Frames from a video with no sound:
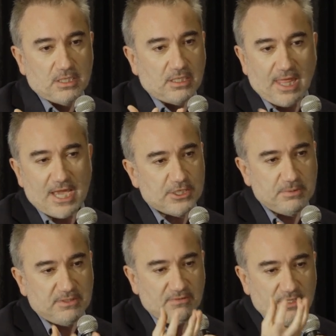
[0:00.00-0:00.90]
clash
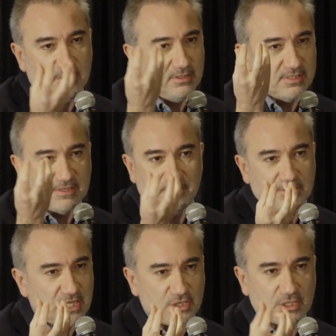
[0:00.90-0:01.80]
between the
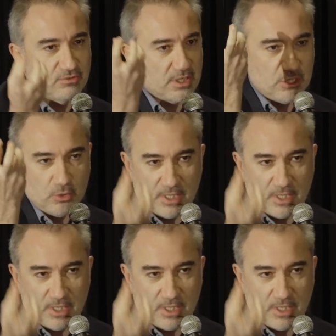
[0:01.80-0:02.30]
civilizations, right?